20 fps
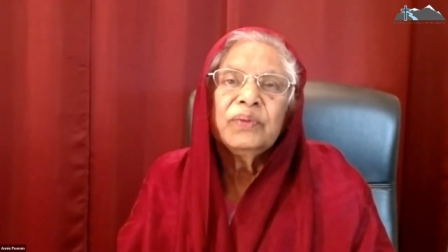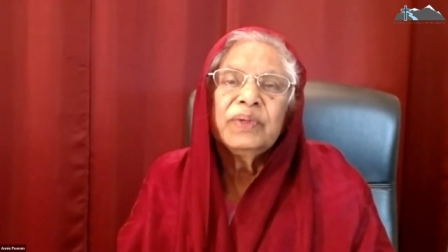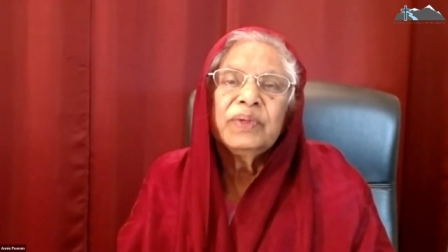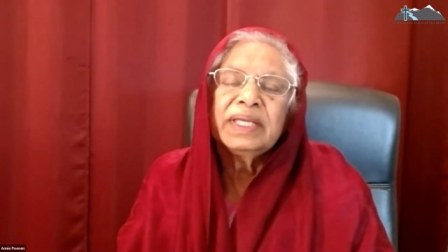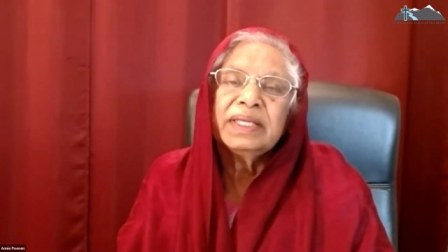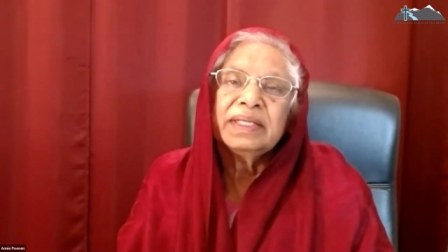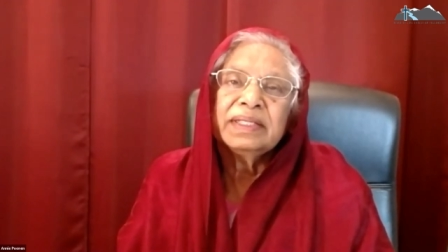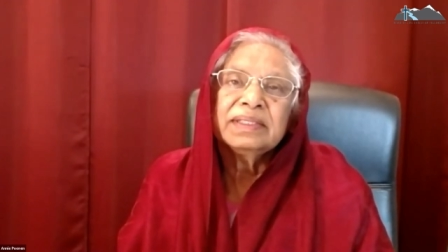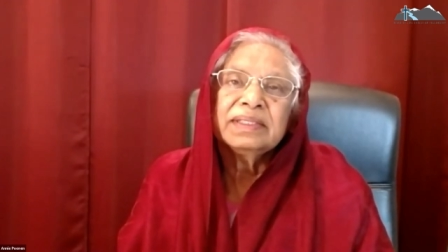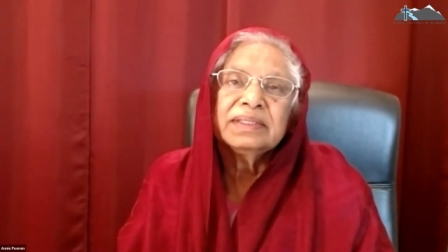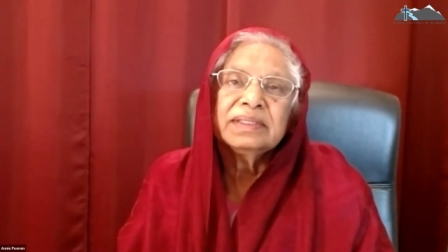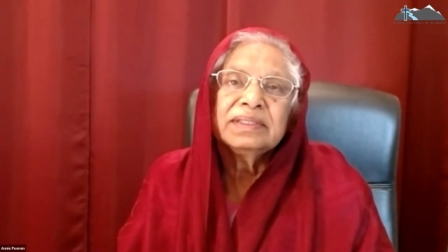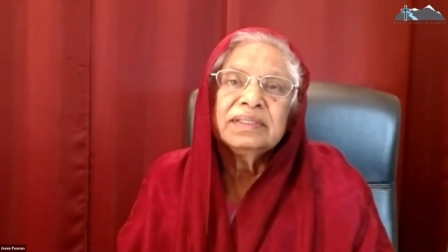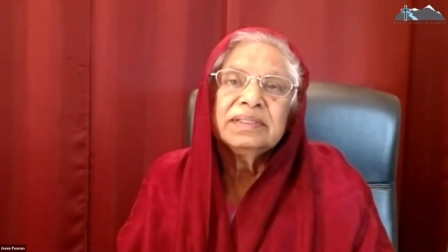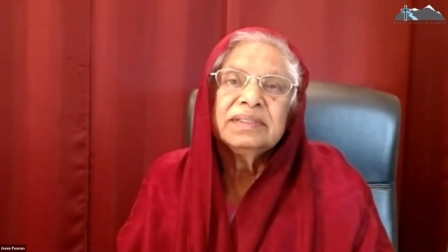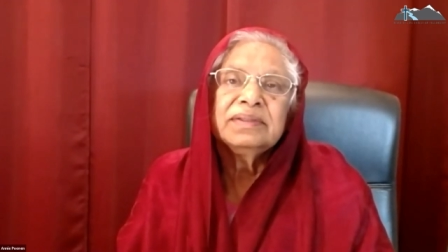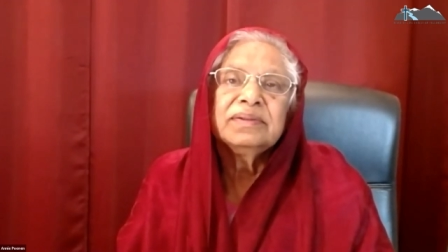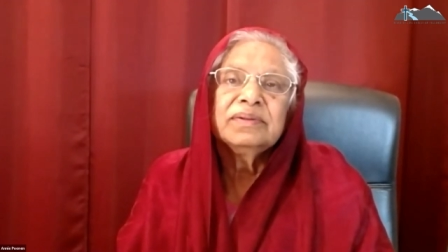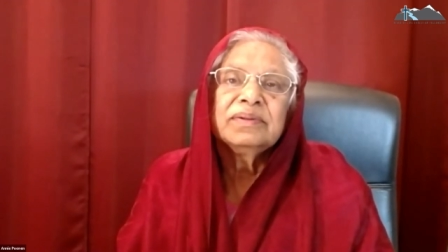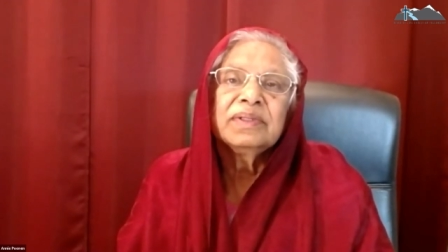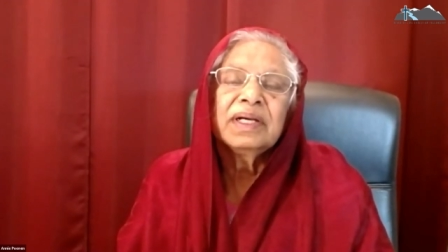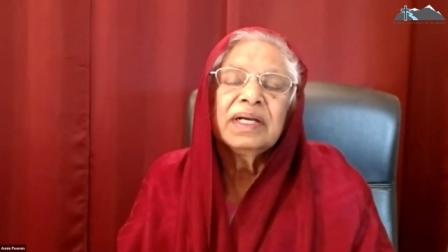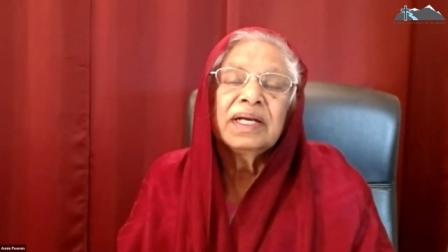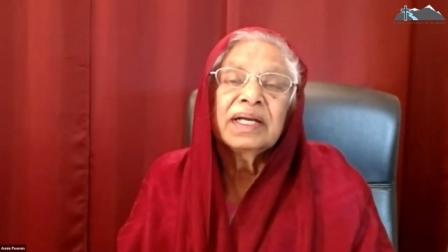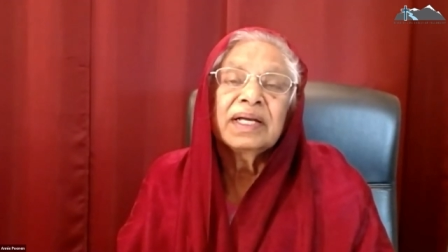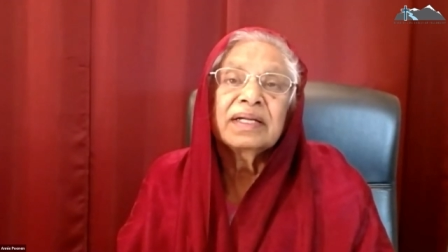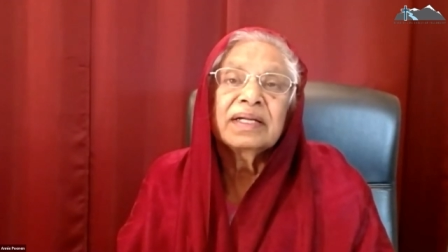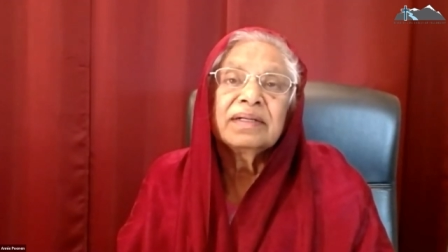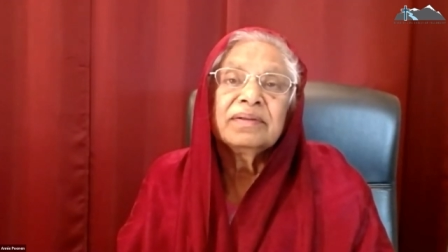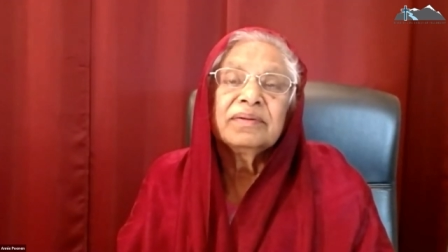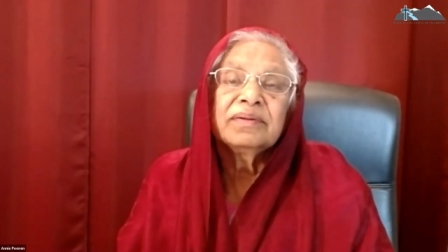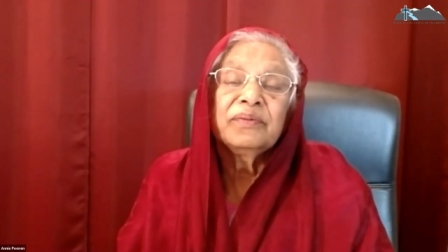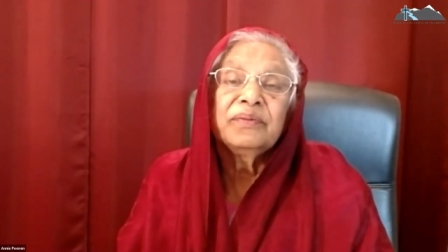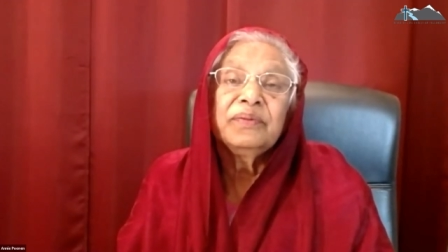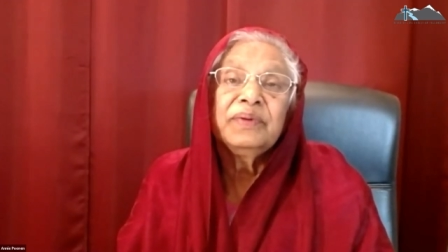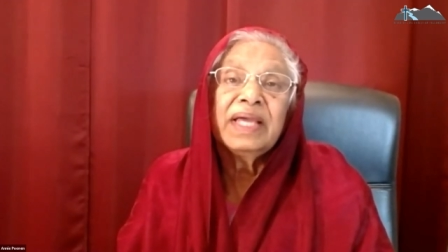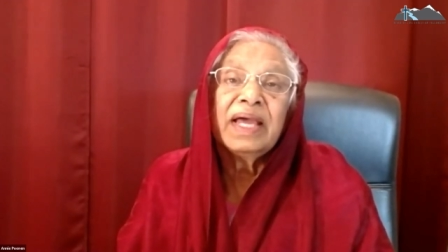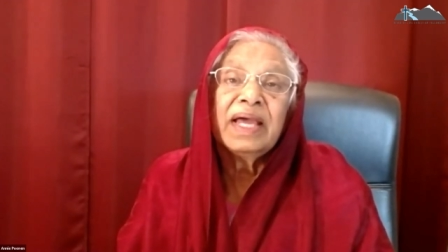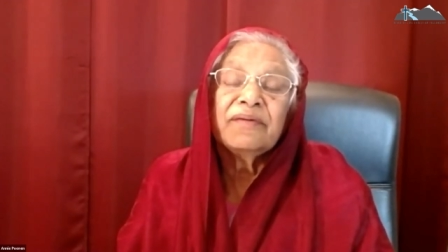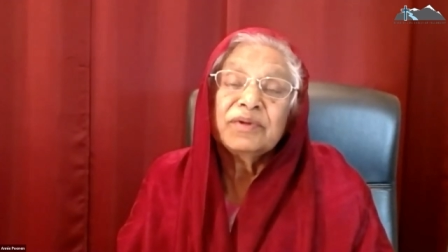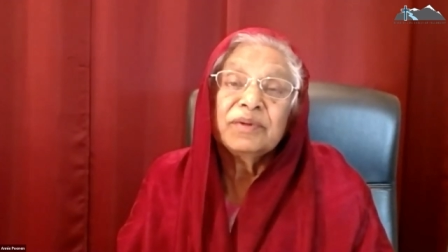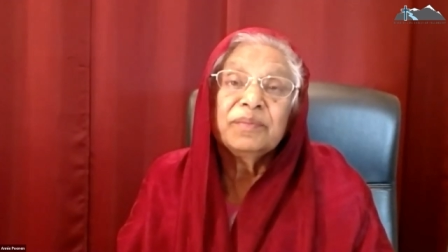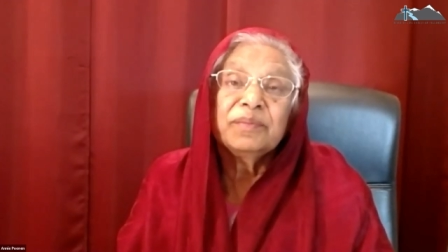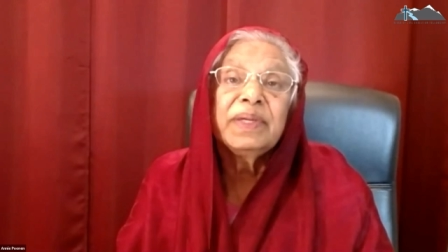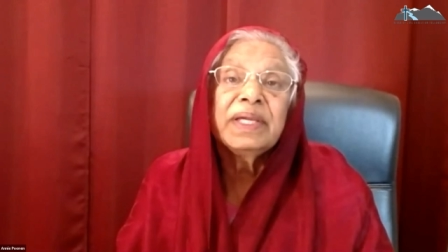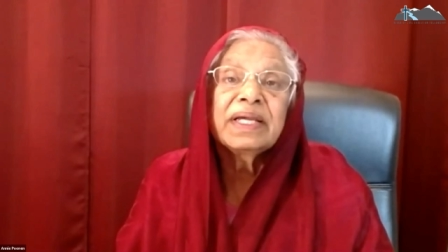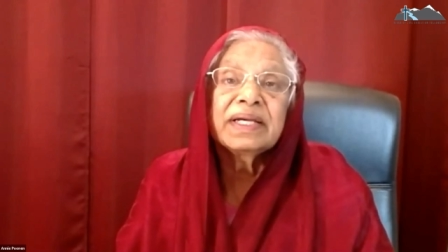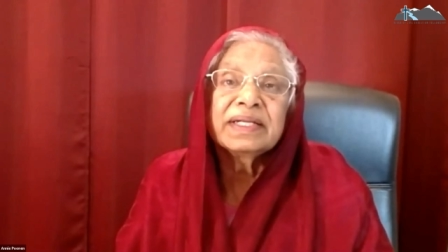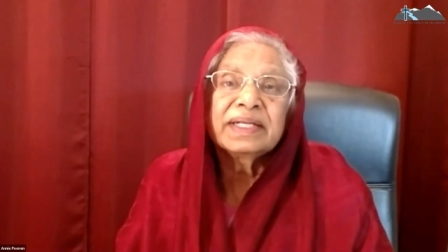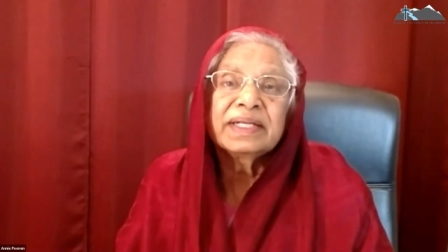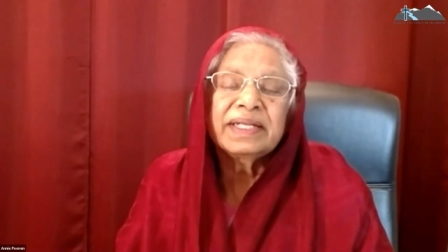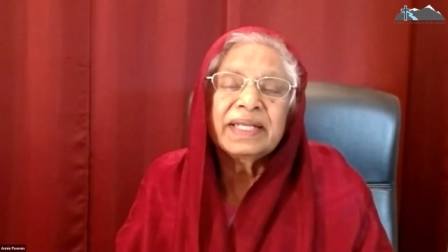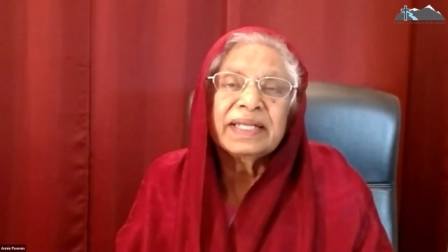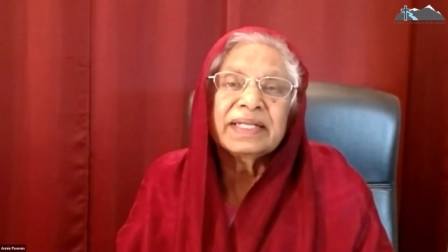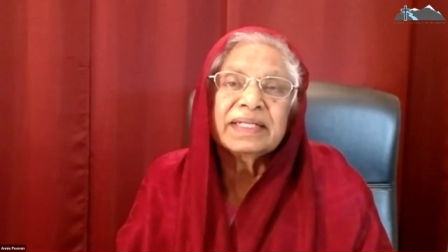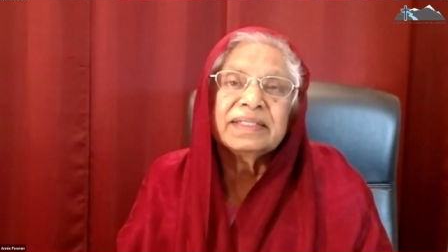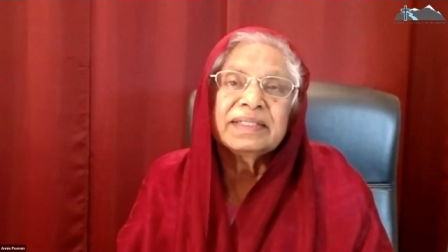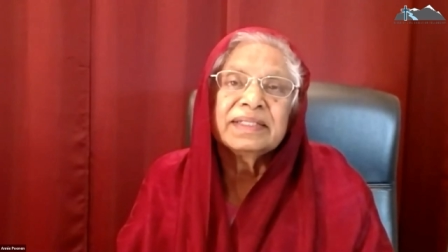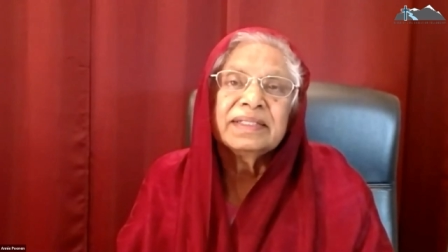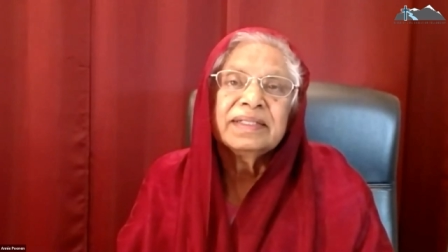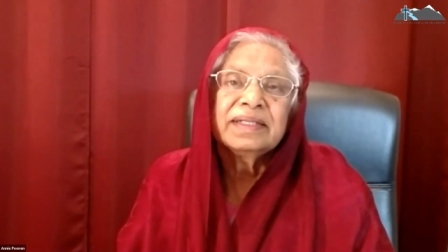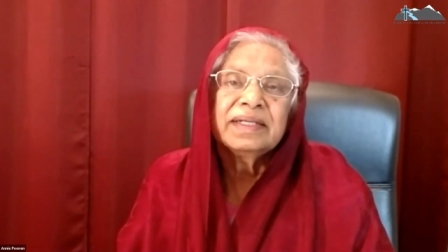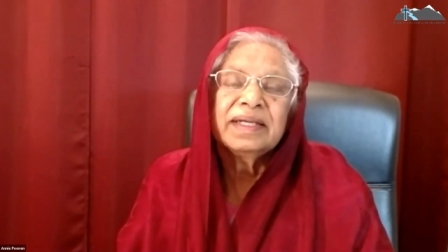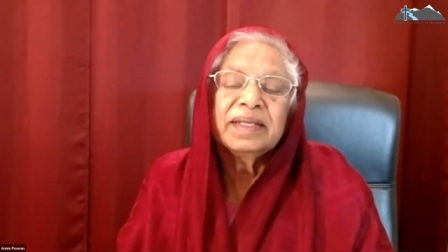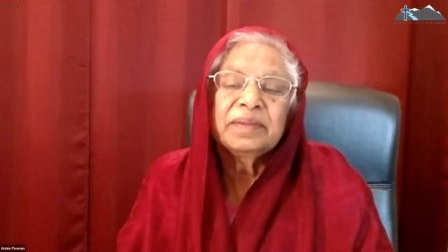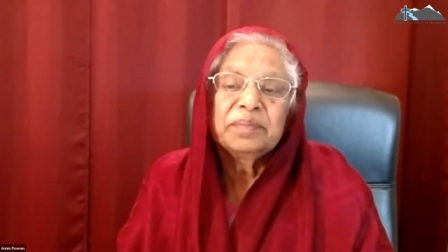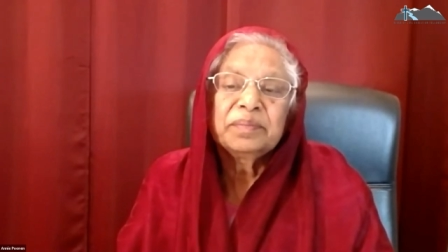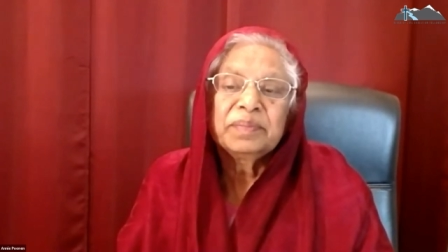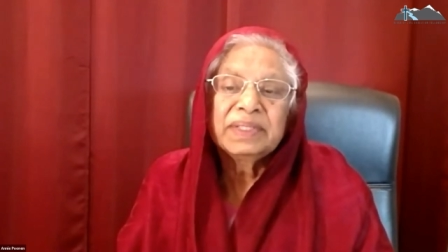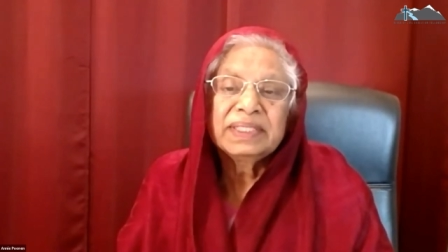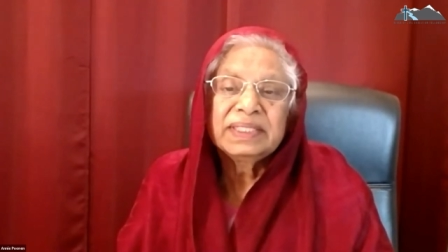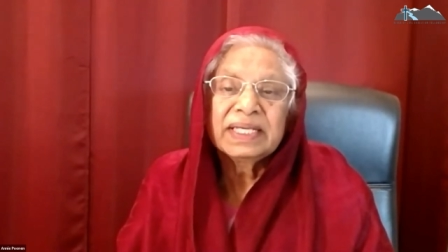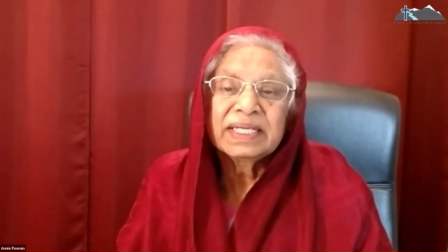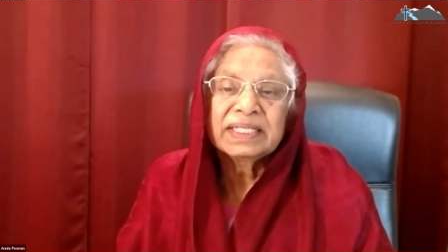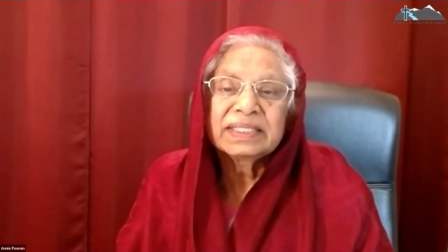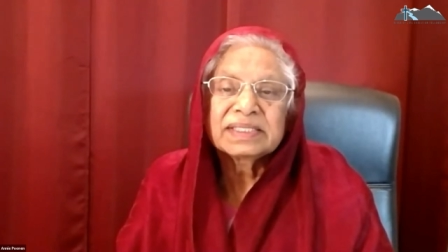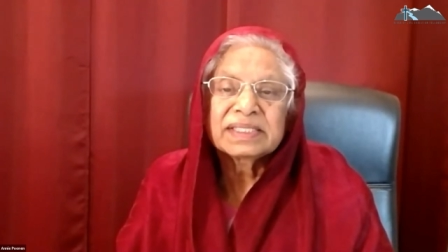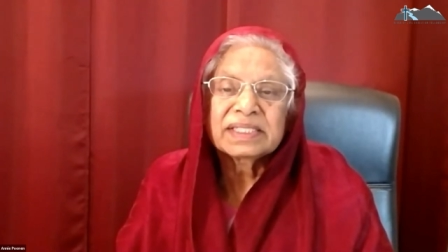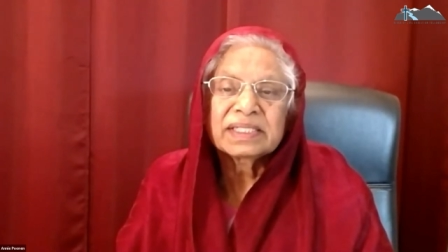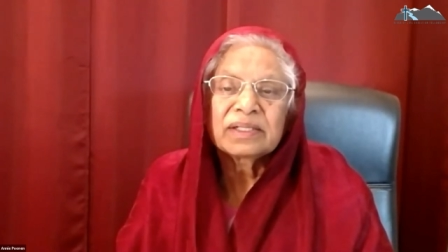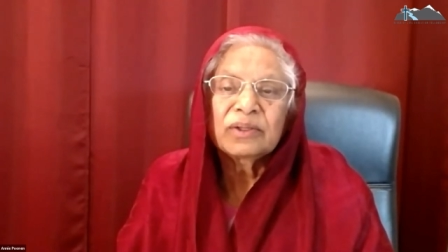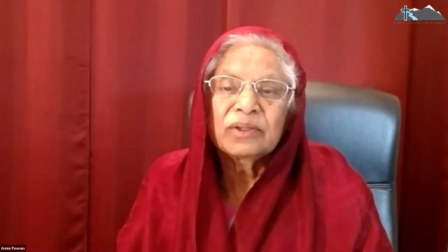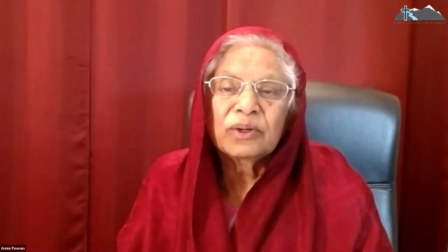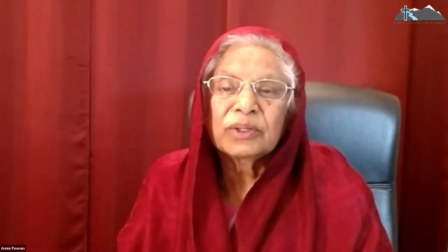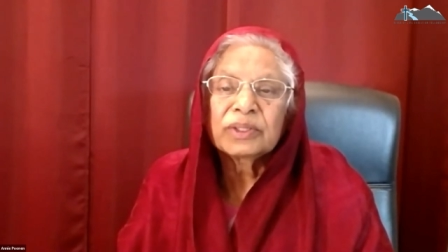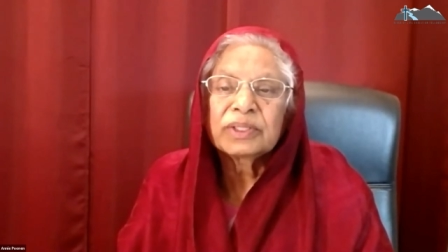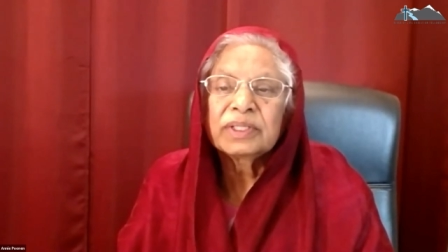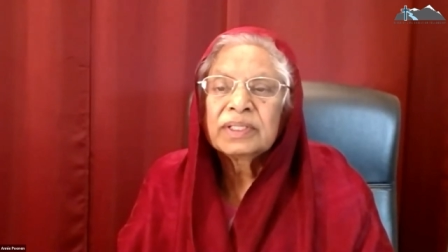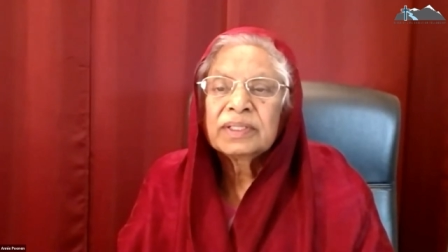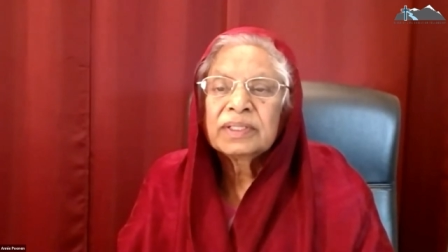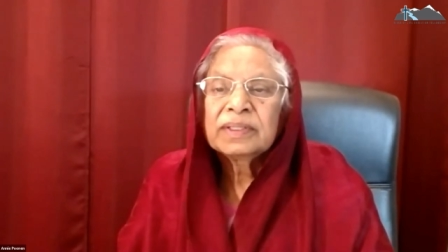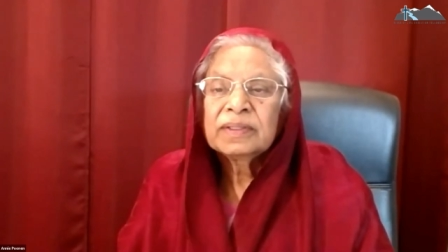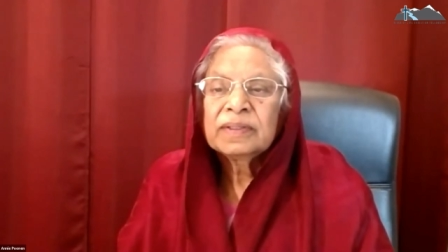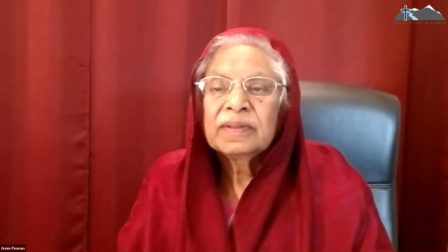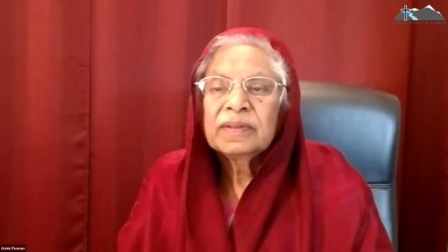we are, uh, we have to be content and be there and say, Lord,